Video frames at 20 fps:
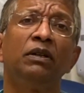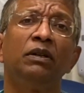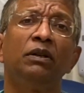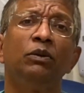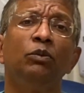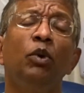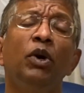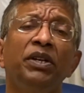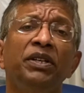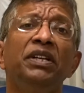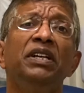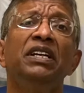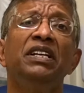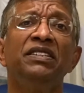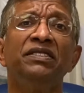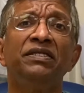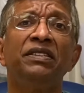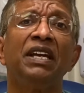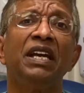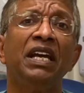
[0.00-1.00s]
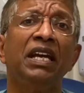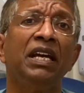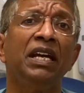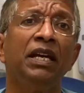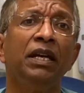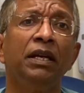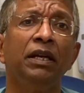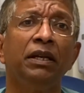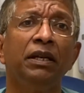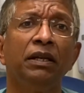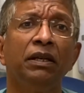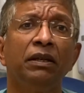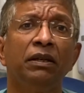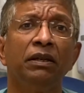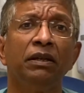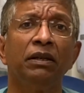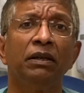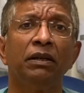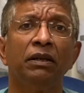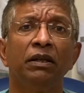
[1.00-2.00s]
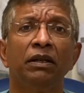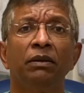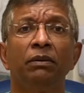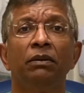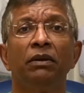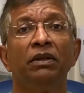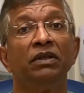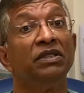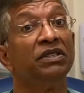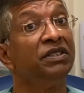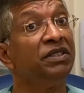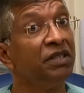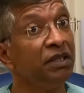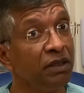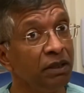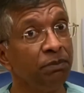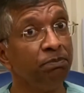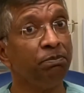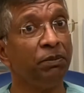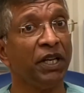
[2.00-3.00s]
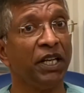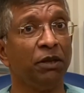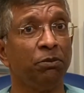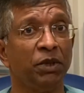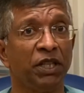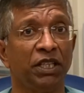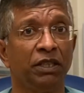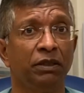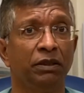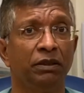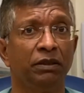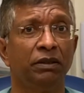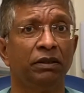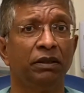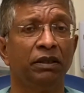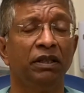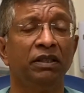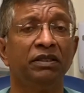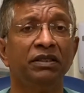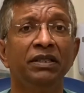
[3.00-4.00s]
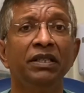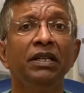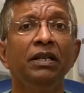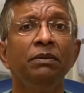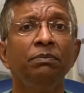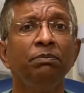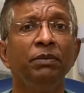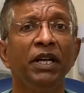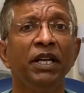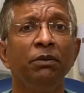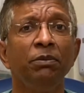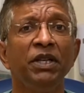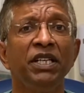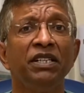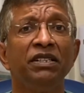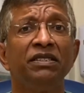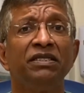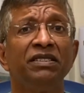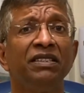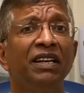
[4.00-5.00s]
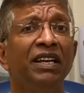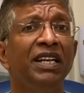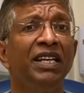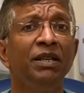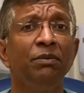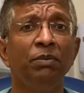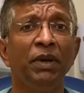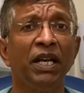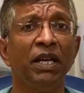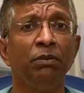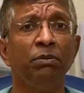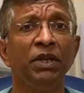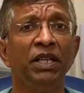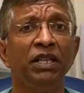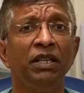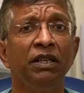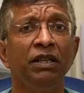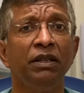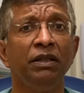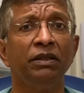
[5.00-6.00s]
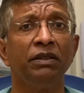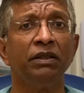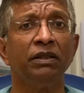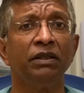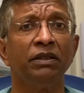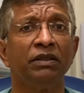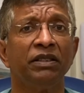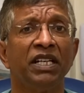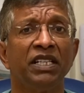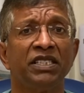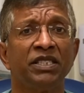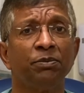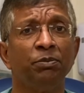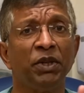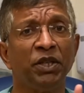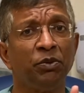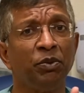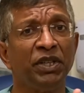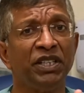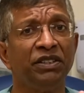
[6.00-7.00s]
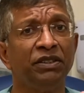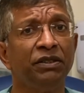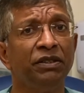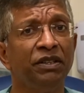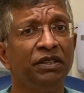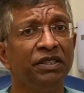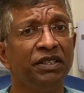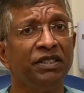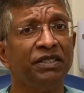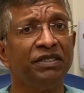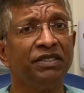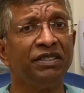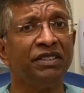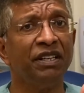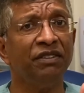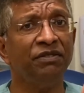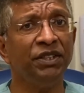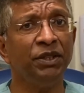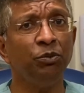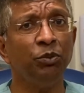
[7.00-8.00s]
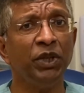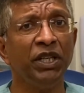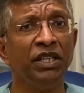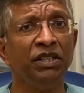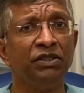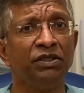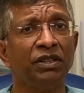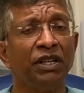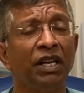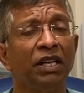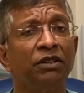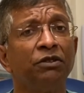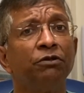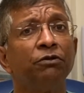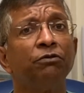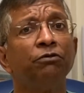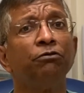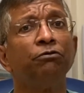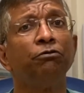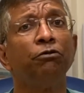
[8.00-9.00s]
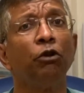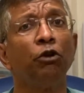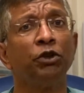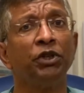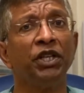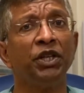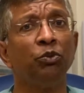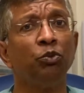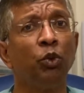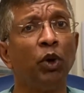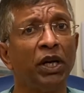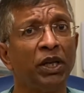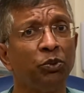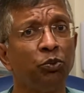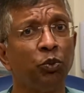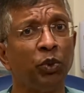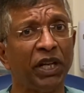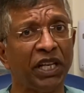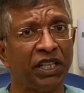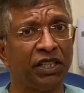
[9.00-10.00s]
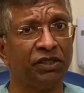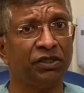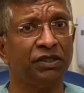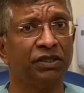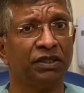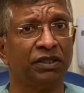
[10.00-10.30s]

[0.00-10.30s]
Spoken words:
What is a term baby? A term baby is any baby that's between 37 weeks and 41 weeks.